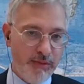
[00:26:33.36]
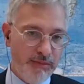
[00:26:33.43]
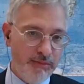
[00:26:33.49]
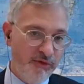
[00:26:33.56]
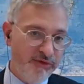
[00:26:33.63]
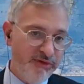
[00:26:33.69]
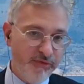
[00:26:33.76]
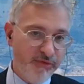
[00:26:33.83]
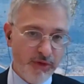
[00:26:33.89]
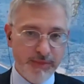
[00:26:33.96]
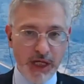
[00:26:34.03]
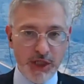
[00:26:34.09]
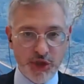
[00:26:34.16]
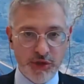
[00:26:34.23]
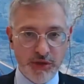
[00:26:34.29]
moving from
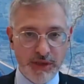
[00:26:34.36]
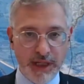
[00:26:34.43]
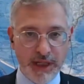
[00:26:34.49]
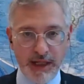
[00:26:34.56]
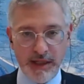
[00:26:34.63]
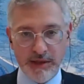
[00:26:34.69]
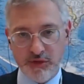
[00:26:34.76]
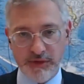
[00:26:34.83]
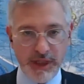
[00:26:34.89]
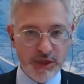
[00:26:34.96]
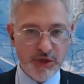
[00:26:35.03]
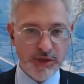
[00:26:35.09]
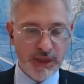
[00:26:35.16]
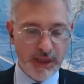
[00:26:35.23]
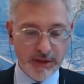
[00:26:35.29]
national to
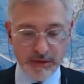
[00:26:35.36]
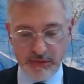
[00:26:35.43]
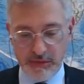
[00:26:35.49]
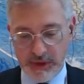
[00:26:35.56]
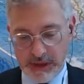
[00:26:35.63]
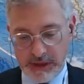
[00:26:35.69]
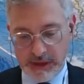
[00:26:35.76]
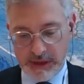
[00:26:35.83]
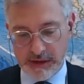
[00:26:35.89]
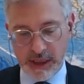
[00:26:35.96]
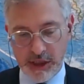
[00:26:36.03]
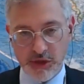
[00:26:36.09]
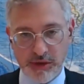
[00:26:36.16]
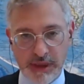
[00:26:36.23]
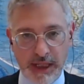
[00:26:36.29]
regional to
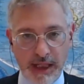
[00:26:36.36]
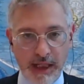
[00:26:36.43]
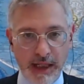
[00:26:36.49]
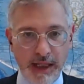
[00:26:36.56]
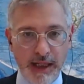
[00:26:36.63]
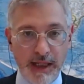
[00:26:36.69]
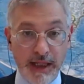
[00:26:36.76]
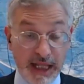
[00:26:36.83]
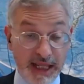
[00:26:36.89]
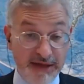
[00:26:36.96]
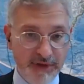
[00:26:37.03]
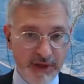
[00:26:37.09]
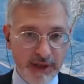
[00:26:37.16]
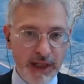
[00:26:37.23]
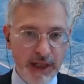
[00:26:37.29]
international
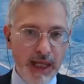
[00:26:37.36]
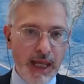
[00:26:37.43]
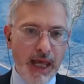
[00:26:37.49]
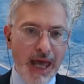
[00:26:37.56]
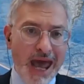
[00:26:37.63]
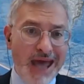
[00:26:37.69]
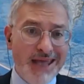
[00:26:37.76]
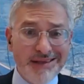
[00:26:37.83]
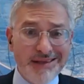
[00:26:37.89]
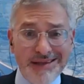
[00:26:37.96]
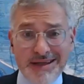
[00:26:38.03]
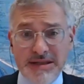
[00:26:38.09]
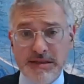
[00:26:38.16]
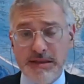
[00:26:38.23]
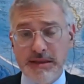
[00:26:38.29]
level, at
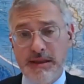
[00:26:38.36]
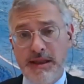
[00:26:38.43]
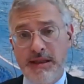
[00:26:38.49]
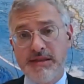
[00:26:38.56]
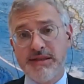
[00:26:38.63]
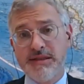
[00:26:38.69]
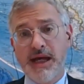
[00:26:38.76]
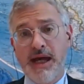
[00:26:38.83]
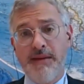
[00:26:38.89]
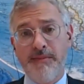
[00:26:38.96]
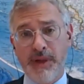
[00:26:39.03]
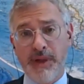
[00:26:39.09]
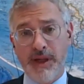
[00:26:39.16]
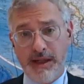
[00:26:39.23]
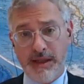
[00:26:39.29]
least in
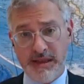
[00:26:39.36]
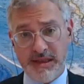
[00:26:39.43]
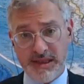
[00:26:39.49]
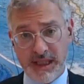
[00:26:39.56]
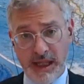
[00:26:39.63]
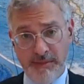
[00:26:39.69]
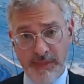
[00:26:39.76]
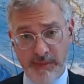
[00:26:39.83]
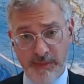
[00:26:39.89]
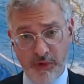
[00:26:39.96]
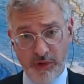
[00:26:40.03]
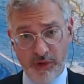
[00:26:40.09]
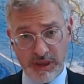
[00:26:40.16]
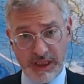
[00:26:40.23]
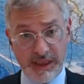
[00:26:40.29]
some
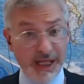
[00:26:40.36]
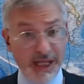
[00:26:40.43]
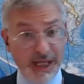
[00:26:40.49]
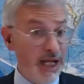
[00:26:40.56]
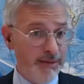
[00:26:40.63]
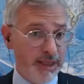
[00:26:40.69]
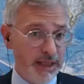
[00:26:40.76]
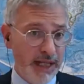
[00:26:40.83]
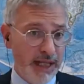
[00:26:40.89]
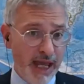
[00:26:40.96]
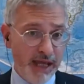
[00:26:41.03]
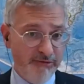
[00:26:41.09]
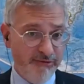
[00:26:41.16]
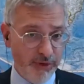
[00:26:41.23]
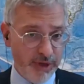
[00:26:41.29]
important element,
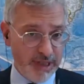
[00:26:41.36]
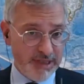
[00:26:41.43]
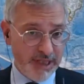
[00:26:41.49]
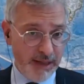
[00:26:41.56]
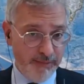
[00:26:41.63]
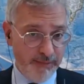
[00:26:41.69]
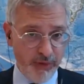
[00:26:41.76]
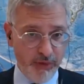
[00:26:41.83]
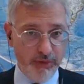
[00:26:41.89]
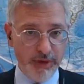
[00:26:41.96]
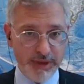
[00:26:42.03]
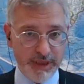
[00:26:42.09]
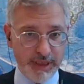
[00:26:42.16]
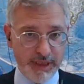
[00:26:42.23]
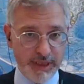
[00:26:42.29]
like, for example,
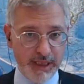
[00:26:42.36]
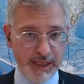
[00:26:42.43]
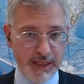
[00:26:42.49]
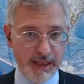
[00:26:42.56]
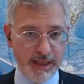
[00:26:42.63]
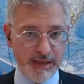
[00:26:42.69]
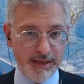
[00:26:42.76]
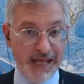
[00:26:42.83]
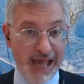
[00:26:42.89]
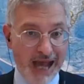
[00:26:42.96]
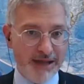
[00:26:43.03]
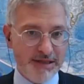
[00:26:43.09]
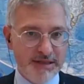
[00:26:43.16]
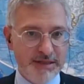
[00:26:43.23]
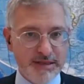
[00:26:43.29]
the
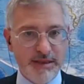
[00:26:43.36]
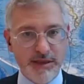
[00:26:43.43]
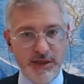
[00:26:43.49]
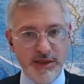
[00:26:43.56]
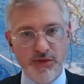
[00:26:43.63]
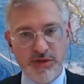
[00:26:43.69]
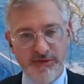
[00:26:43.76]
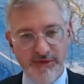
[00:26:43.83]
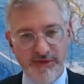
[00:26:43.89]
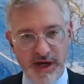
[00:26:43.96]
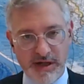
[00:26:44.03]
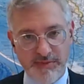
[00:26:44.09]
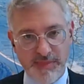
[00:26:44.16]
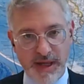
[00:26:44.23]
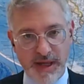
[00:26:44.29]
access and use of
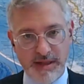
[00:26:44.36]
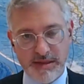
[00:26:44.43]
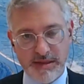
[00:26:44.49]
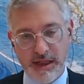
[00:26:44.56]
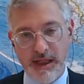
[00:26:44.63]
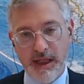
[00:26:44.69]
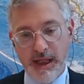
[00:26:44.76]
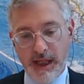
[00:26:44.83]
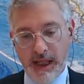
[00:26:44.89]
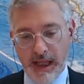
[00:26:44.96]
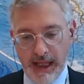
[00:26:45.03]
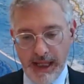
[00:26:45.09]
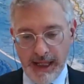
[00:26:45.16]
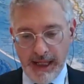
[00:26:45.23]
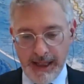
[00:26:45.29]
airspace.
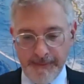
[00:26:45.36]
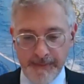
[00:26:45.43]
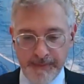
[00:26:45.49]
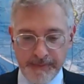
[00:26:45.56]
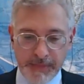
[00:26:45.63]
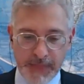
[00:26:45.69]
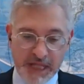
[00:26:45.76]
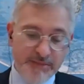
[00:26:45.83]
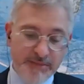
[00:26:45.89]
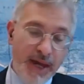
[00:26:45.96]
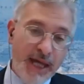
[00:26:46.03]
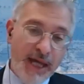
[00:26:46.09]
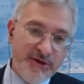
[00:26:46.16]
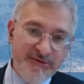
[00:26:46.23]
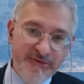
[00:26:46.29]
As a
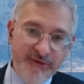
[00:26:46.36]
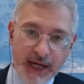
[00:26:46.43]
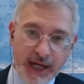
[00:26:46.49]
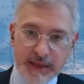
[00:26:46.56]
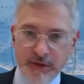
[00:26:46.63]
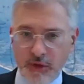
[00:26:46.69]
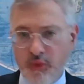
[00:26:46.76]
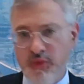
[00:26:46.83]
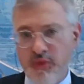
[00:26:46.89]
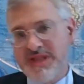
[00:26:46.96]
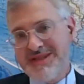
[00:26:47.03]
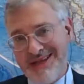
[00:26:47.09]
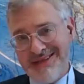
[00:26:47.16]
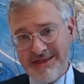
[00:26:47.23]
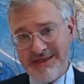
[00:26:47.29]
matter of fact,
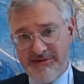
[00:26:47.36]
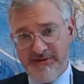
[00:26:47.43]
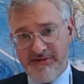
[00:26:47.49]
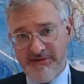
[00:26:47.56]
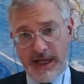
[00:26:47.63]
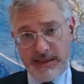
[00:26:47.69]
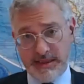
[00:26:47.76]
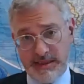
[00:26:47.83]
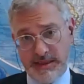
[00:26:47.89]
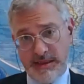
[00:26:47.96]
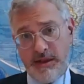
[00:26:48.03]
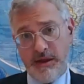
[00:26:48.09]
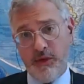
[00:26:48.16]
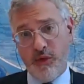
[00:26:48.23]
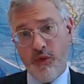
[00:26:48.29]
notwithstanding the fact
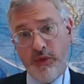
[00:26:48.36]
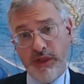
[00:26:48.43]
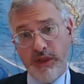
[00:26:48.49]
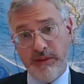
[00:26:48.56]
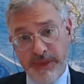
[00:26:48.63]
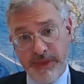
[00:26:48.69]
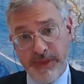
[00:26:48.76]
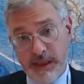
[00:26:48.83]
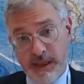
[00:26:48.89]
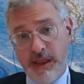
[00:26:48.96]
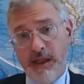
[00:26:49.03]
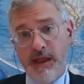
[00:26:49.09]
who will be